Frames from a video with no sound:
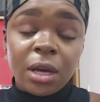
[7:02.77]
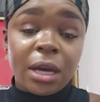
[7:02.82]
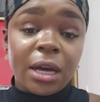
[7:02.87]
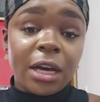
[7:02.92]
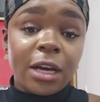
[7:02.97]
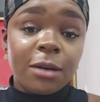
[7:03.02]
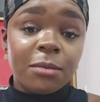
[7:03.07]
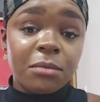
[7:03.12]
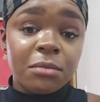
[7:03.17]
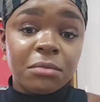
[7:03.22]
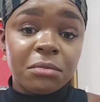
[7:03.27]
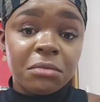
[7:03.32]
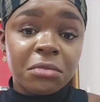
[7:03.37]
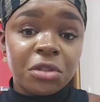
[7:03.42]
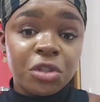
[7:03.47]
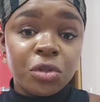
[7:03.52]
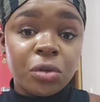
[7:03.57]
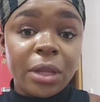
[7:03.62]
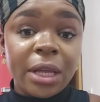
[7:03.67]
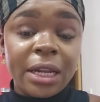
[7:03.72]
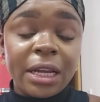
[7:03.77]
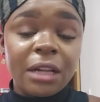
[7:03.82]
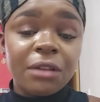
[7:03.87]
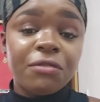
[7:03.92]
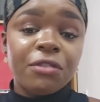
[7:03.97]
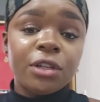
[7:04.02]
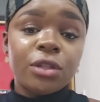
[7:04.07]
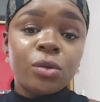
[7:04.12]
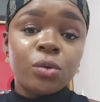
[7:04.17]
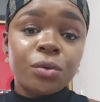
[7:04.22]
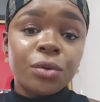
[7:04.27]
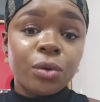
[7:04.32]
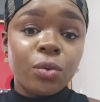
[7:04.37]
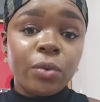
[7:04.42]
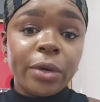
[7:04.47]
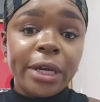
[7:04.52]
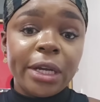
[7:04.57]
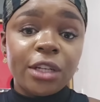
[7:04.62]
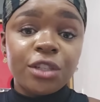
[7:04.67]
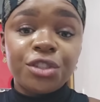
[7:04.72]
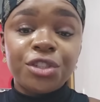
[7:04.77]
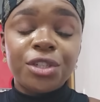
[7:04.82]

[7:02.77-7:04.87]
Um, Julien Alfred took the win.